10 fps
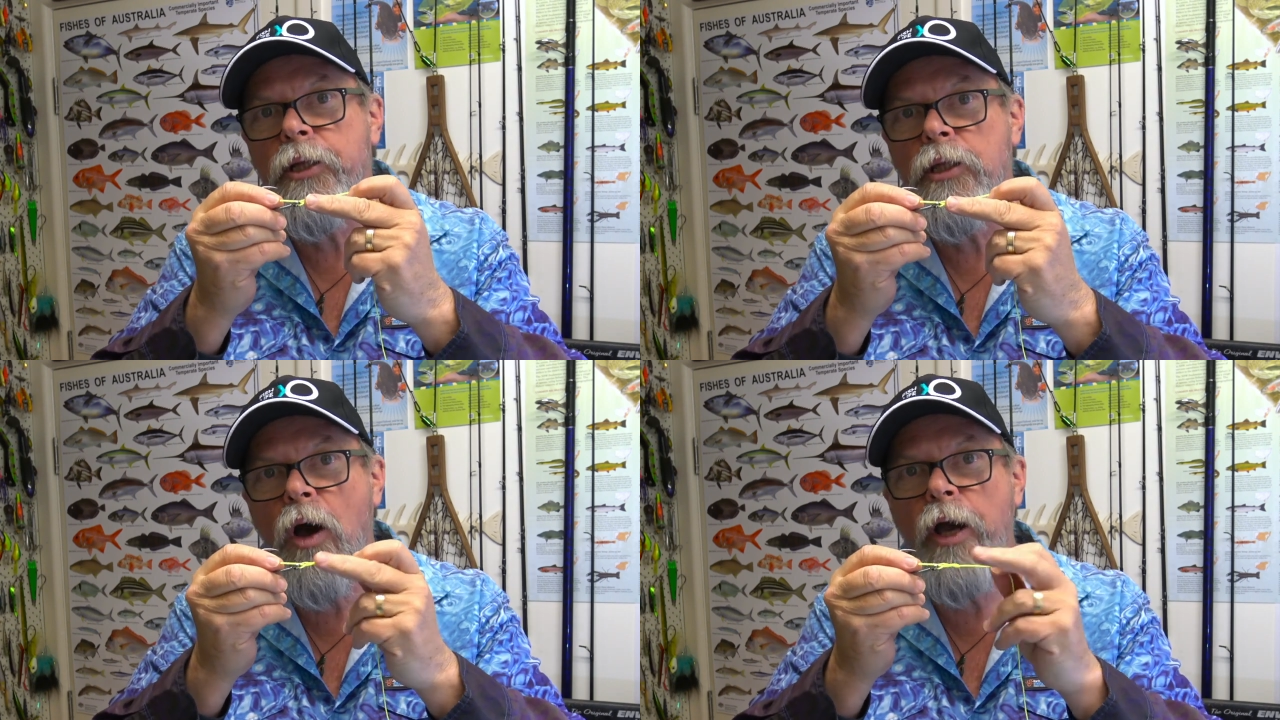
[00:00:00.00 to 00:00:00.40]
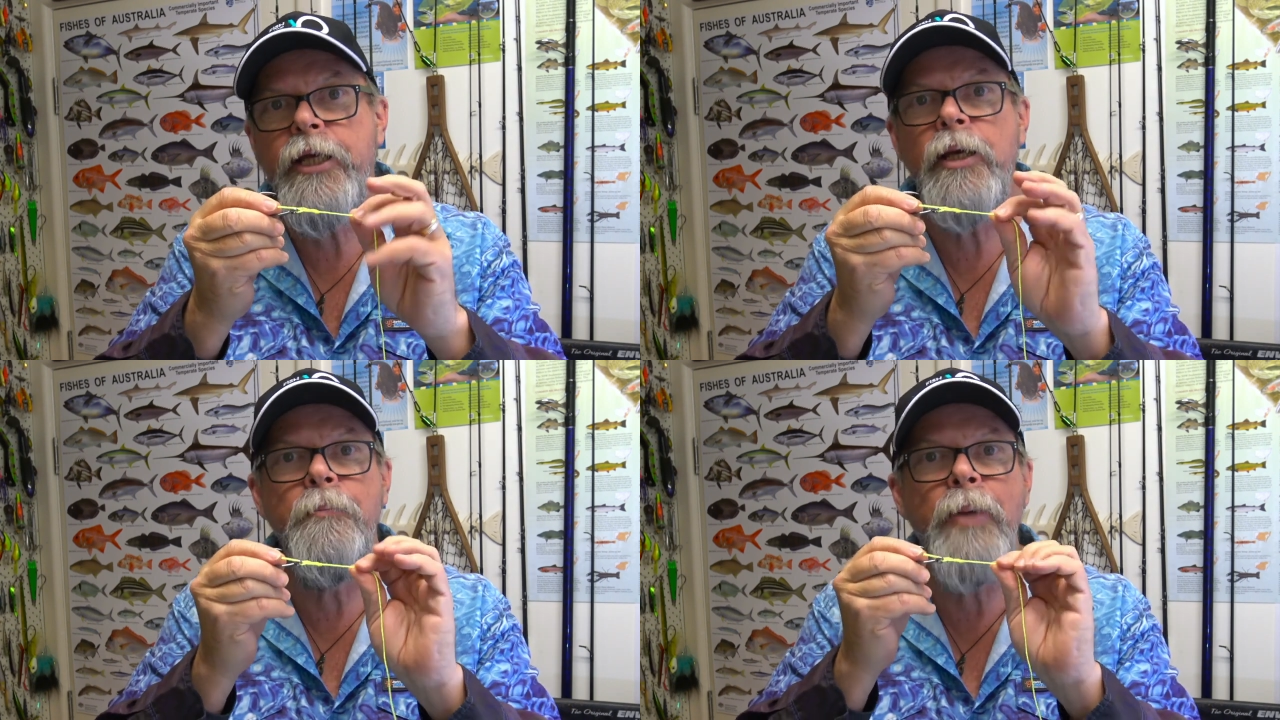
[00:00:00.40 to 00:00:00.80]
line
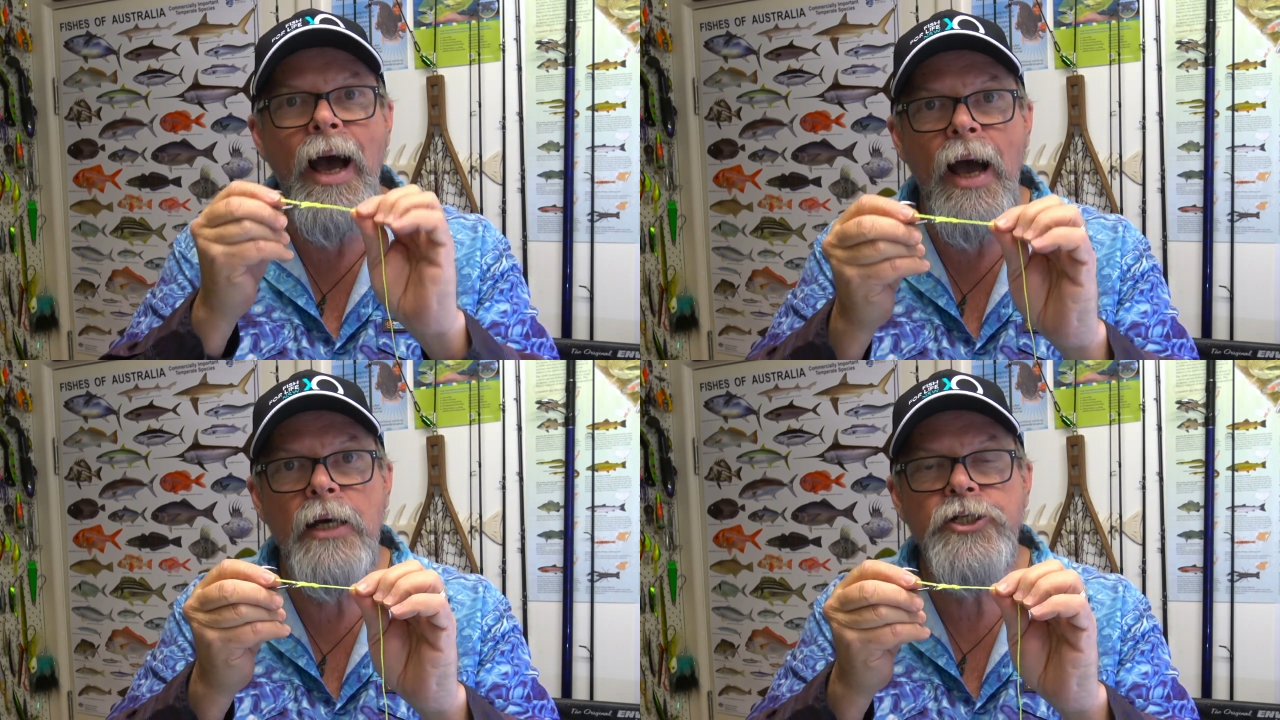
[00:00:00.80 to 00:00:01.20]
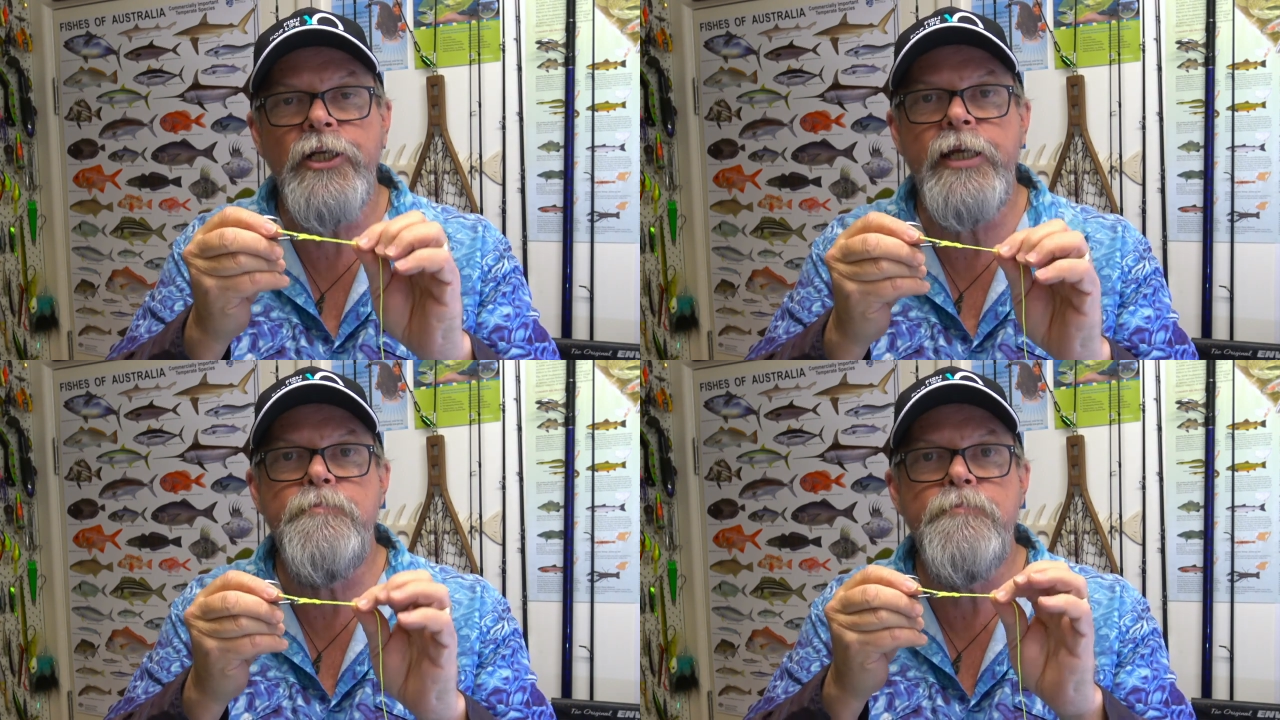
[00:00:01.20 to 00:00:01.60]
can
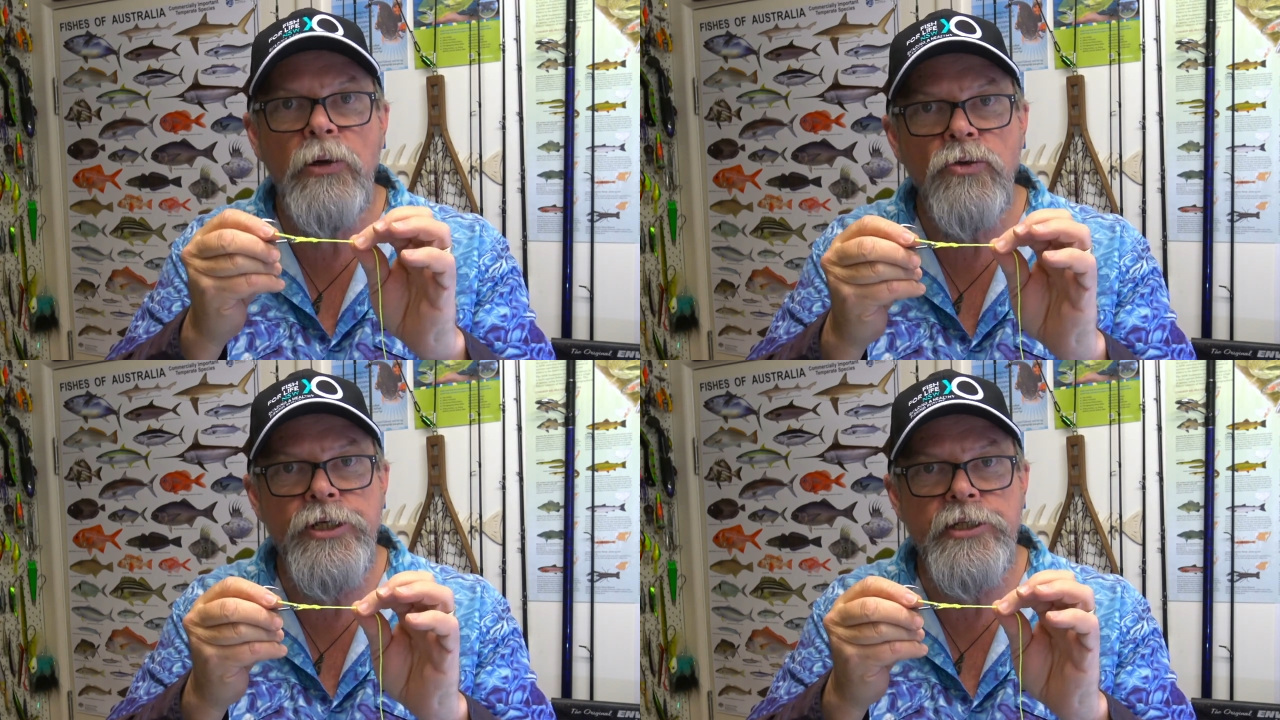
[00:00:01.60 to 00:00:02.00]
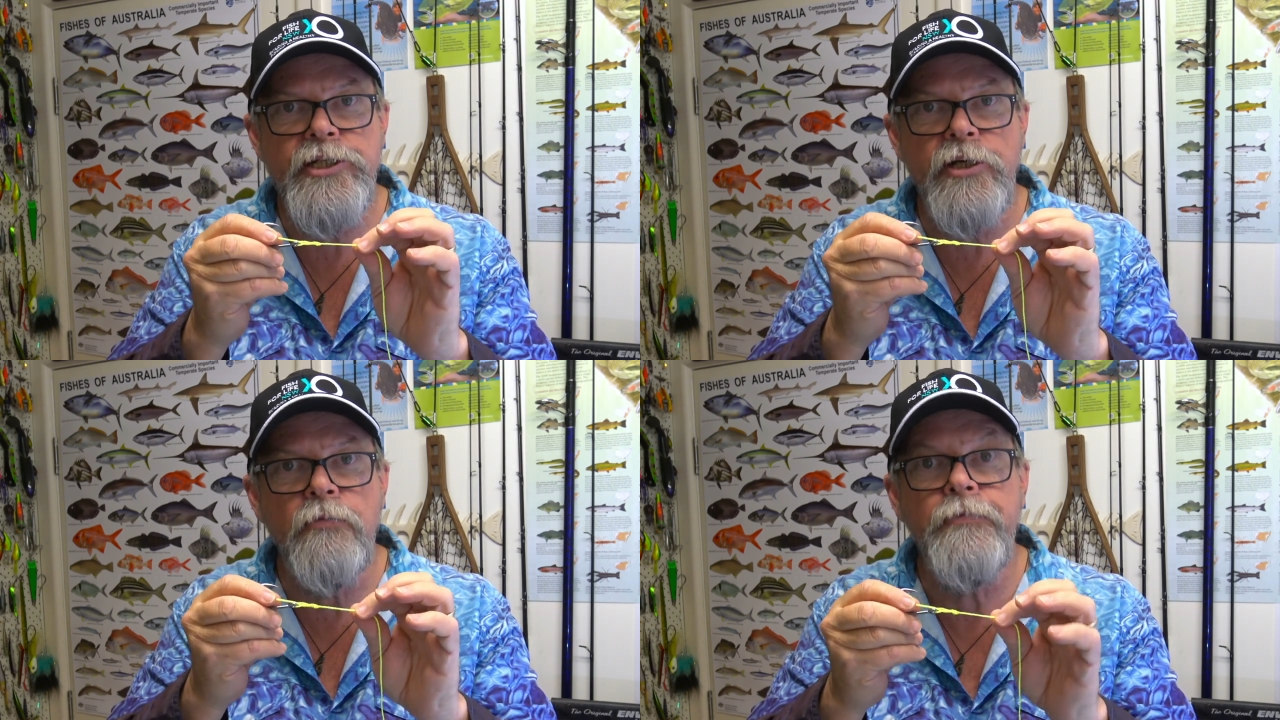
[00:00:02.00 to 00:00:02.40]
partially melt
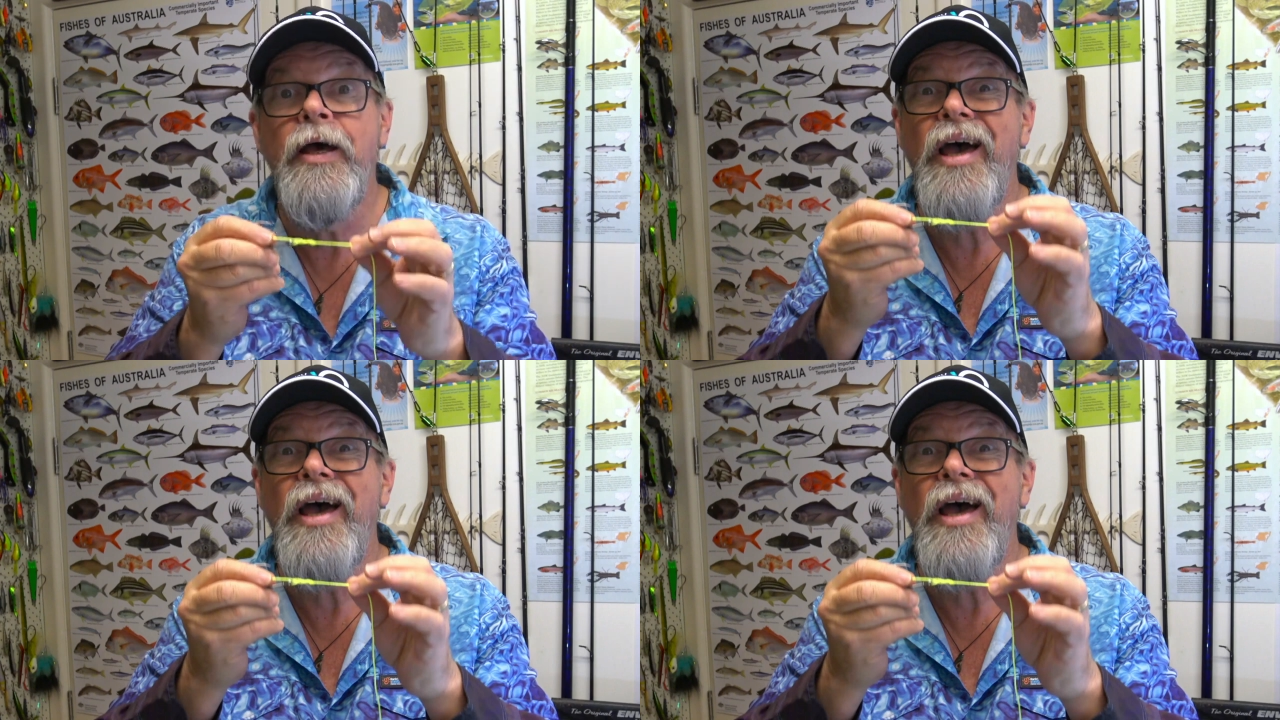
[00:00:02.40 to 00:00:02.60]
itself